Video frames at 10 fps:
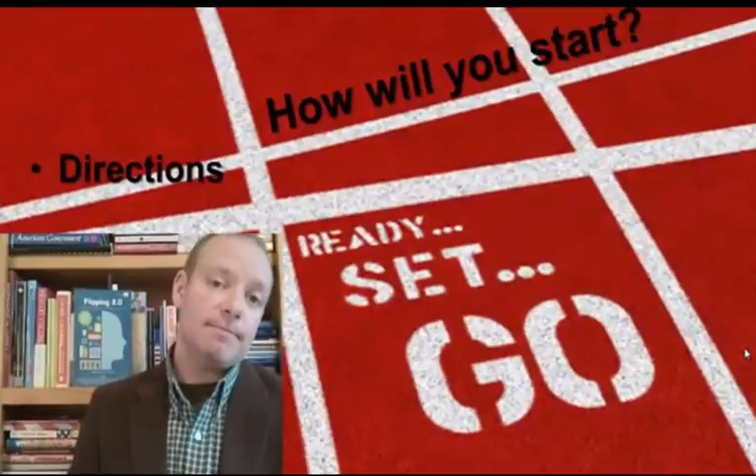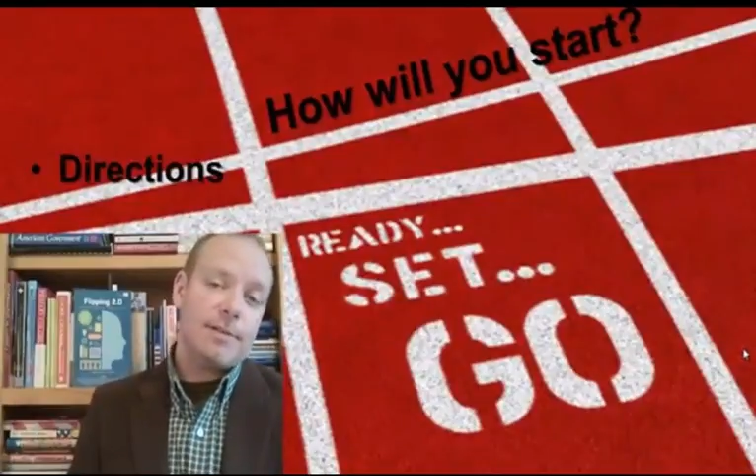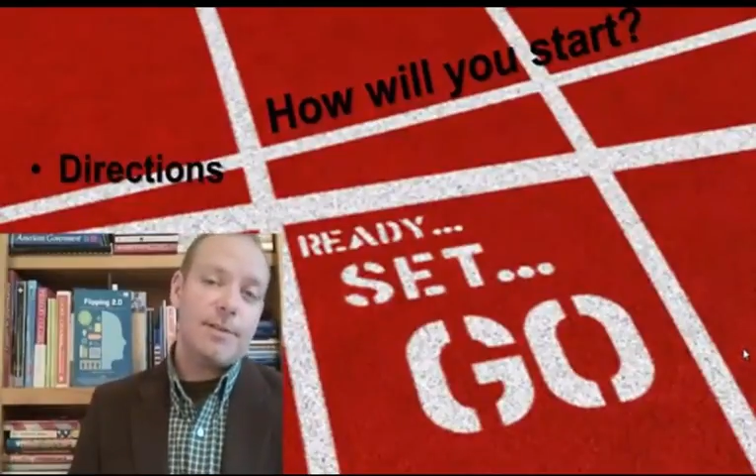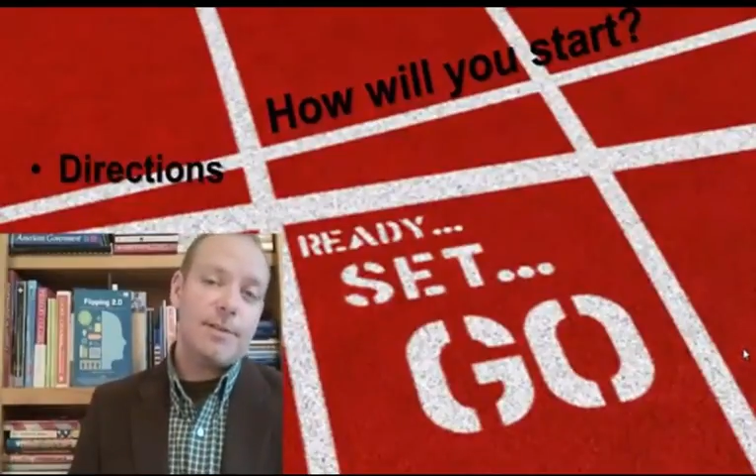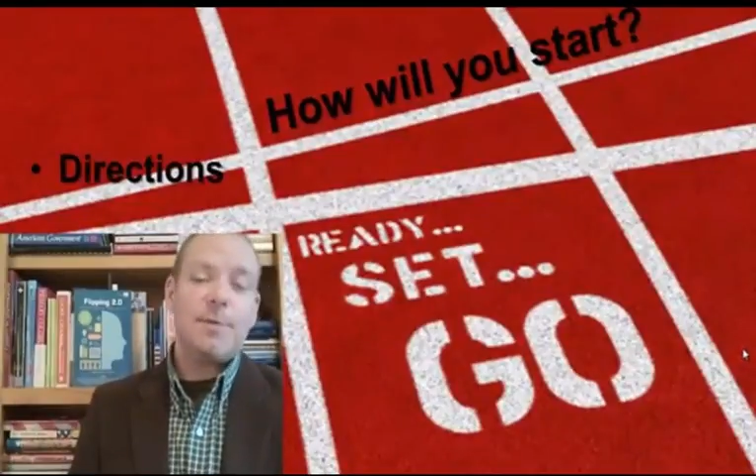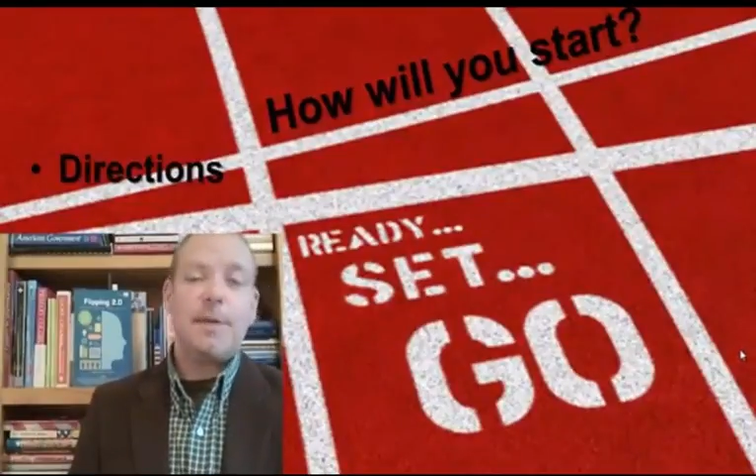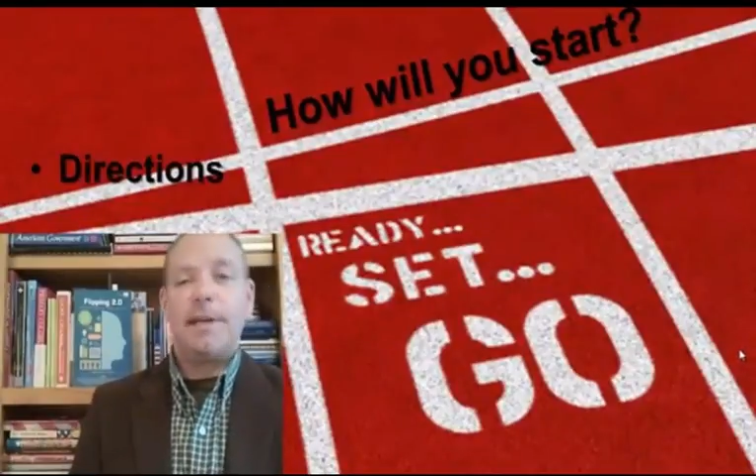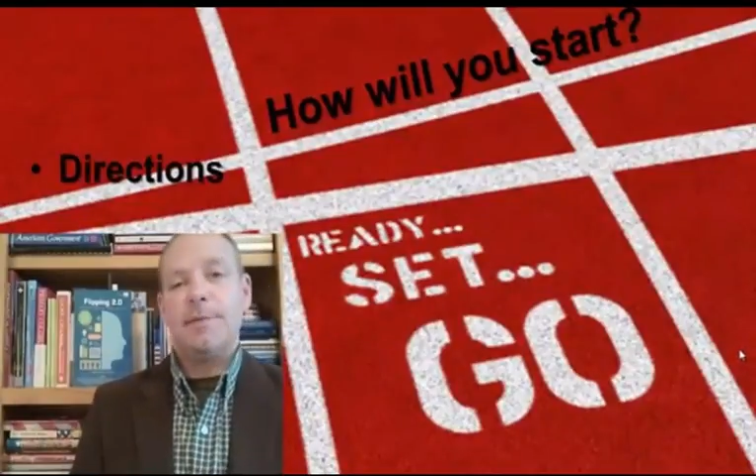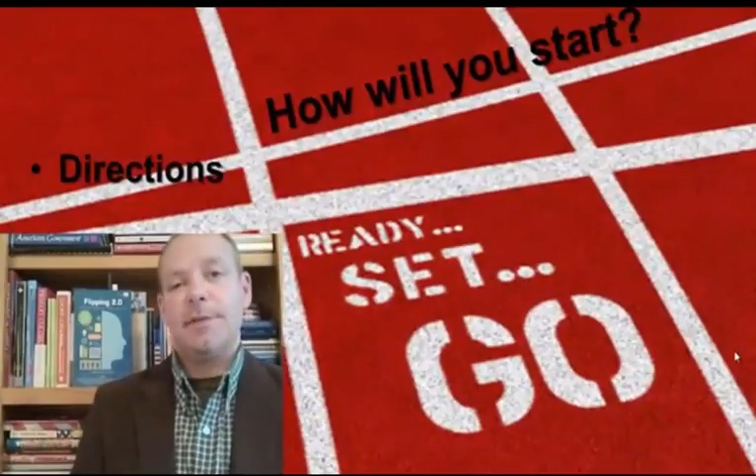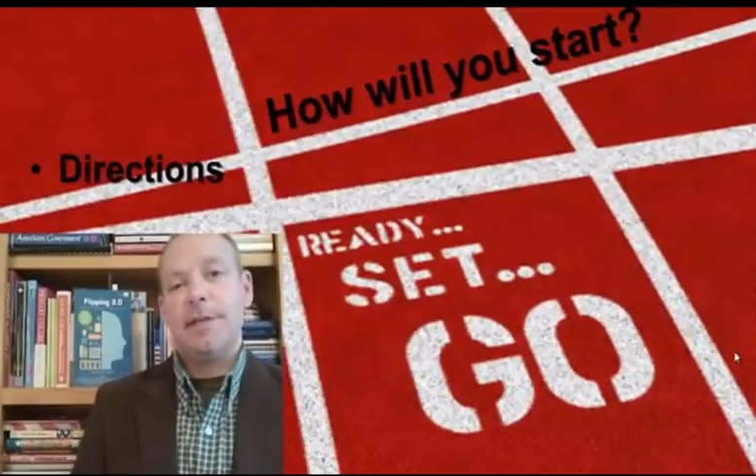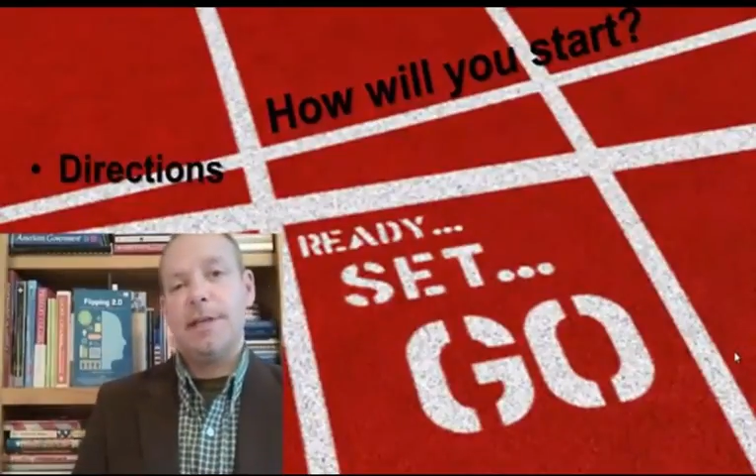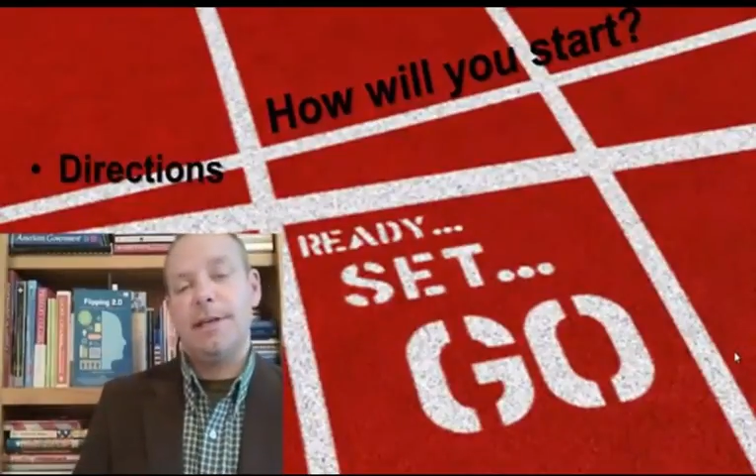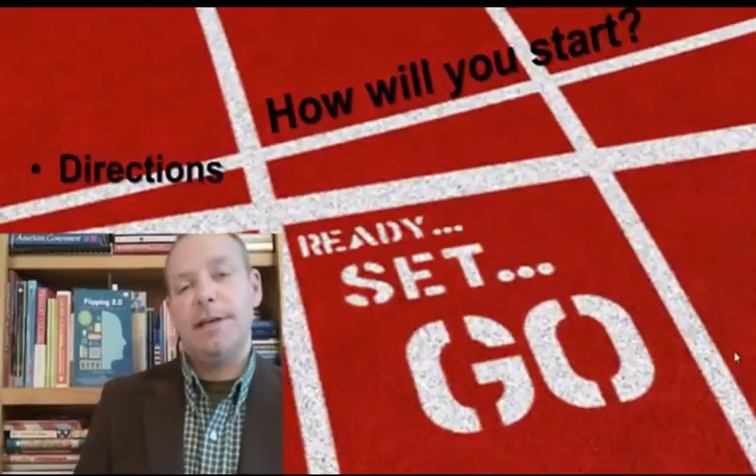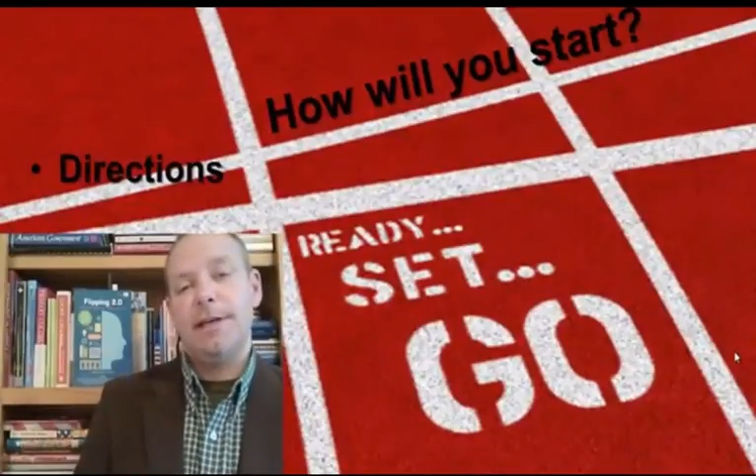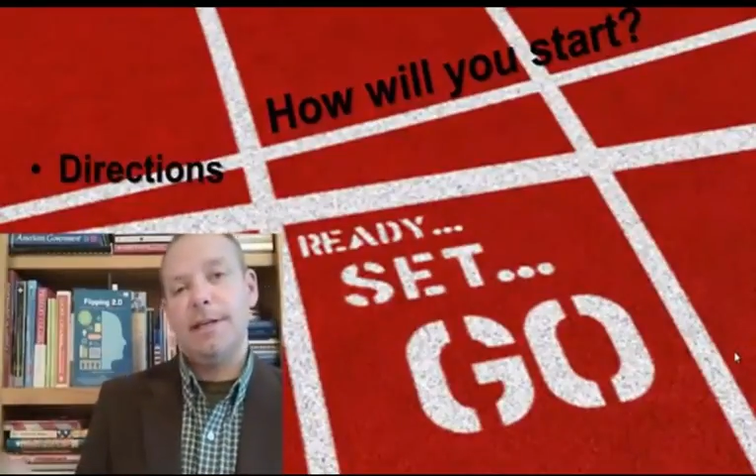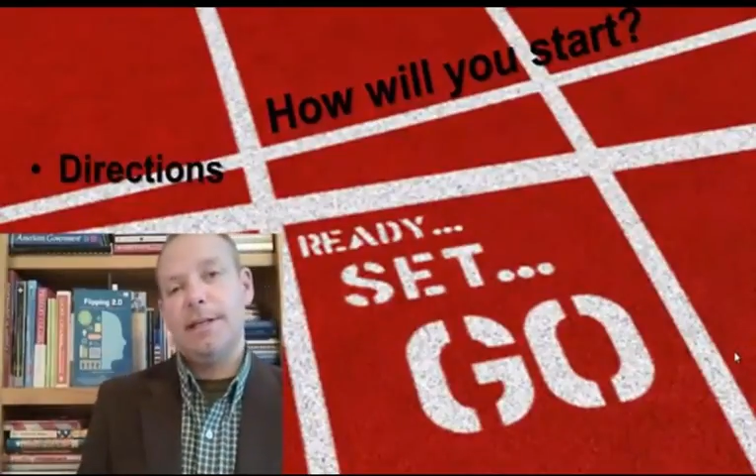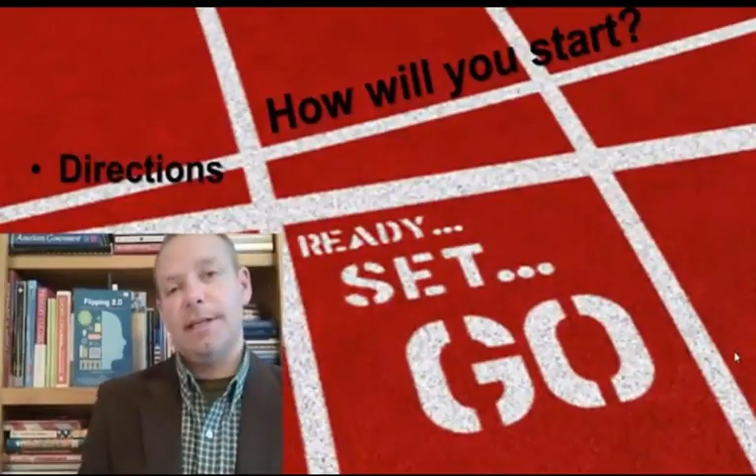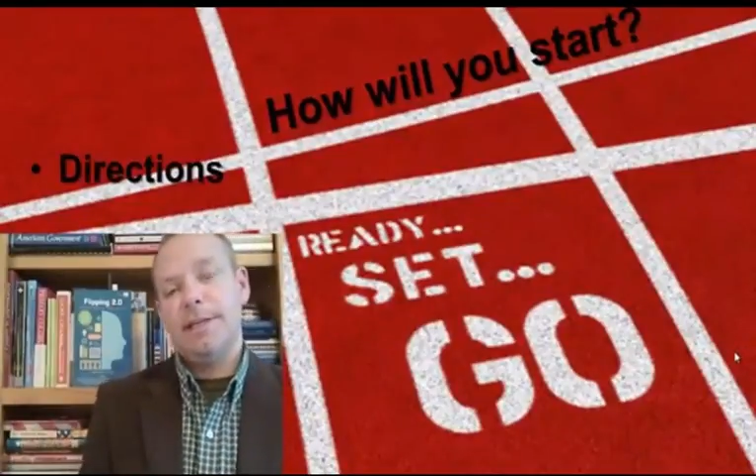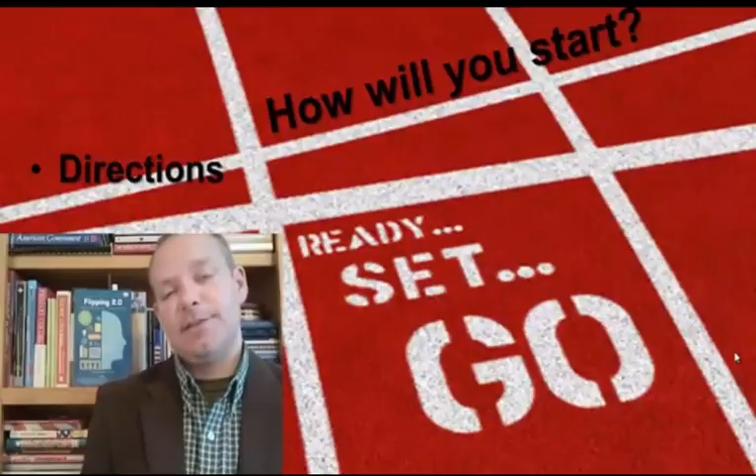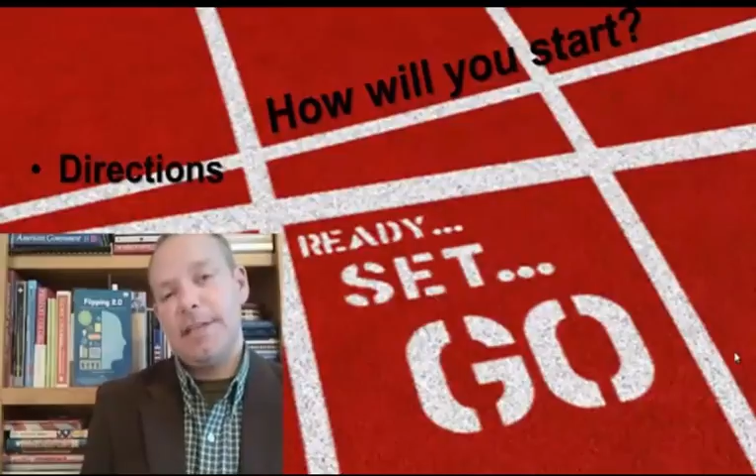So this becomes like
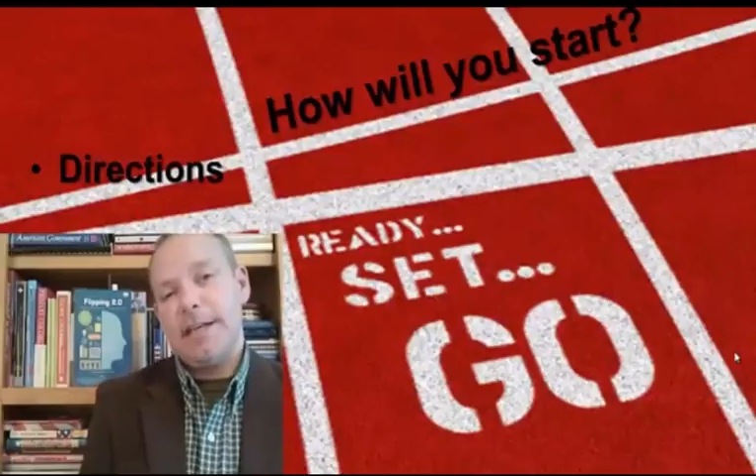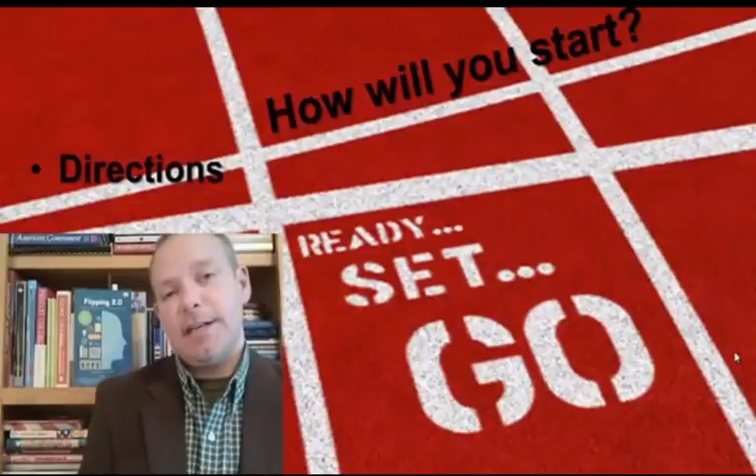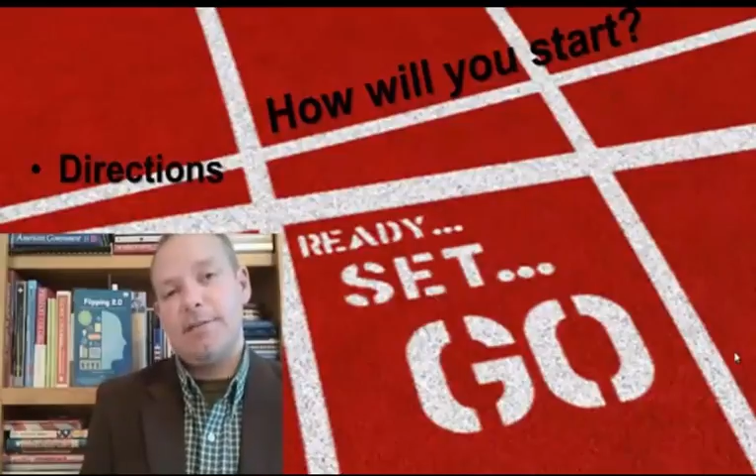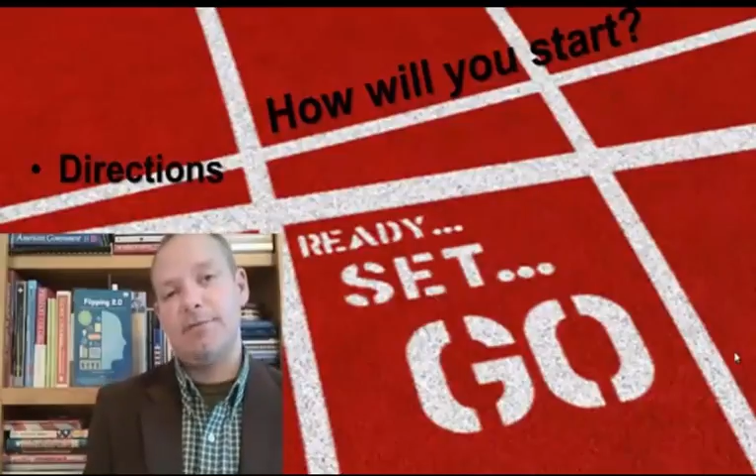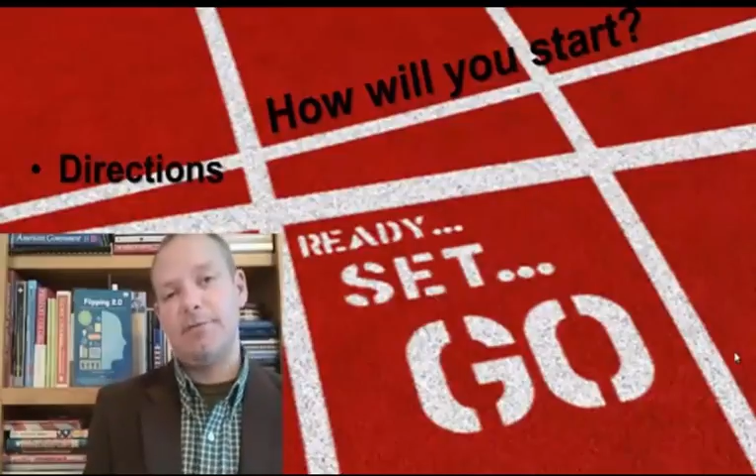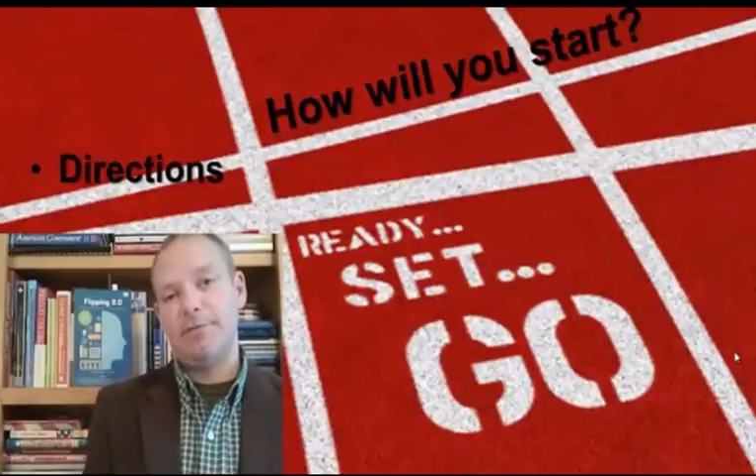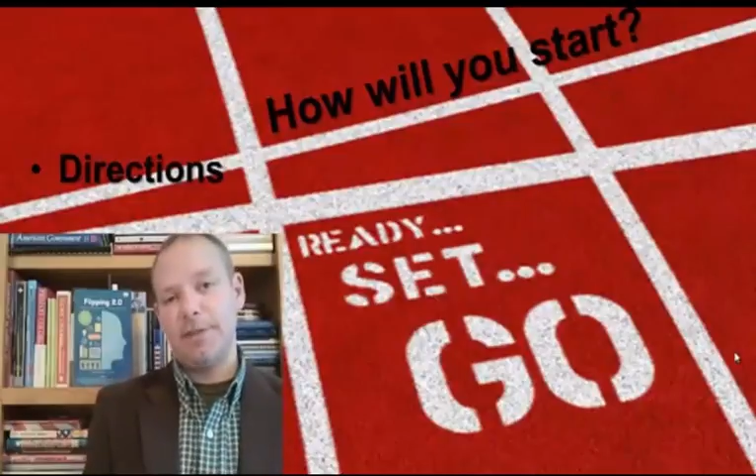instead of